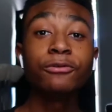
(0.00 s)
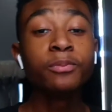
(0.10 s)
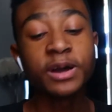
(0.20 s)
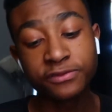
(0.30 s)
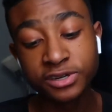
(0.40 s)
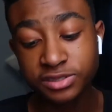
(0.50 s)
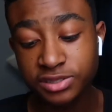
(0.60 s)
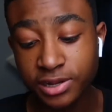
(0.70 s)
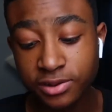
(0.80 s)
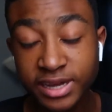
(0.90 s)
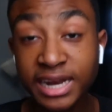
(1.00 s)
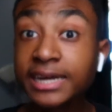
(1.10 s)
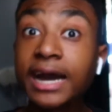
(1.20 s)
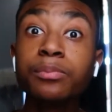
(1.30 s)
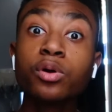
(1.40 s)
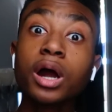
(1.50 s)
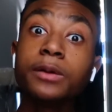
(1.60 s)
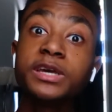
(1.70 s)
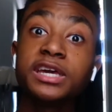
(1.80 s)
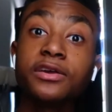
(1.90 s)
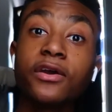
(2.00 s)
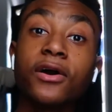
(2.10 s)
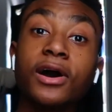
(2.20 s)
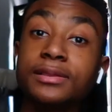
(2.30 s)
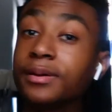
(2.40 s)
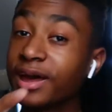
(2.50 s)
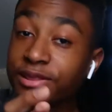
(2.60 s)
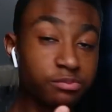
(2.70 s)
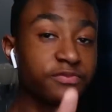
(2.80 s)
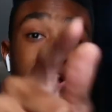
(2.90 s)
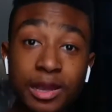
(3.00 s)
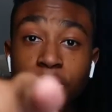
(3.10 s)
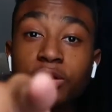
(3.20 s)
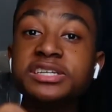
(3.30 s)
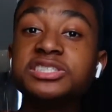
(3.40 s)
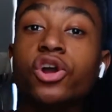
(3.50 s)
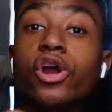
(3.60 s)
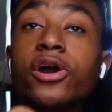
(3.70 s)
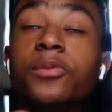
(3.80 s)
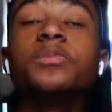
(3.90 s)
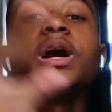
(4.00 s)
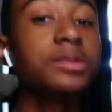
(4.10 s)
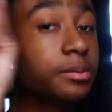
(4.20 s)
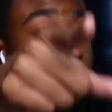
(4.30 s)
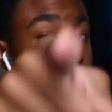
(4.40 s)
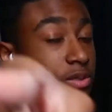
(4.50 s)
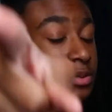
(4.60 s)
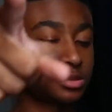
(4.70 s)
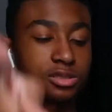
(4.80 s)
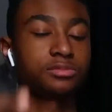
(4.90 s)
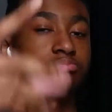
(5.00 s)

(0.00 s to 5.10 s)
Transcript: went with my friends though, and I got prom king, y'all. Uh, follow me on Instagram. I'll, uh, let me show you a picture.